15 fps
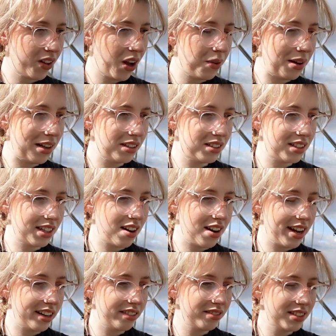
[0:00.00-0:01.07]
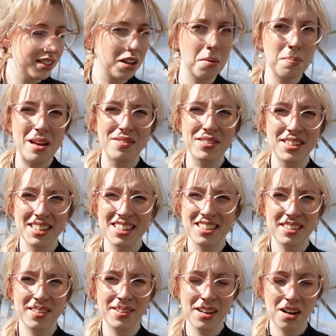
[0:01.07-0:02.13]
What else it got in? It's got a bit of
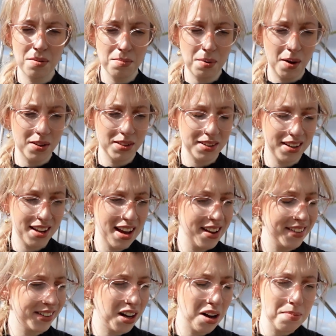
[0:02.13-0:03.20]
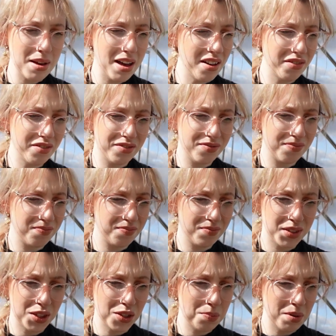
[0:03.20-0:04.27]
seed sowing compost. It's got a bit of
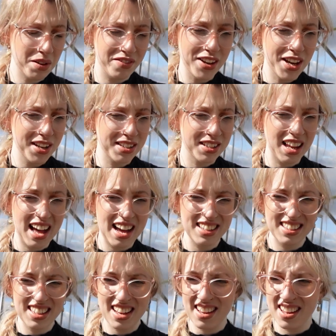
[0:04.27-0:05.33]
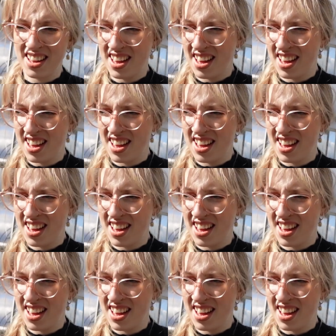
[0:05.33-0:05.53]
super fertiliser,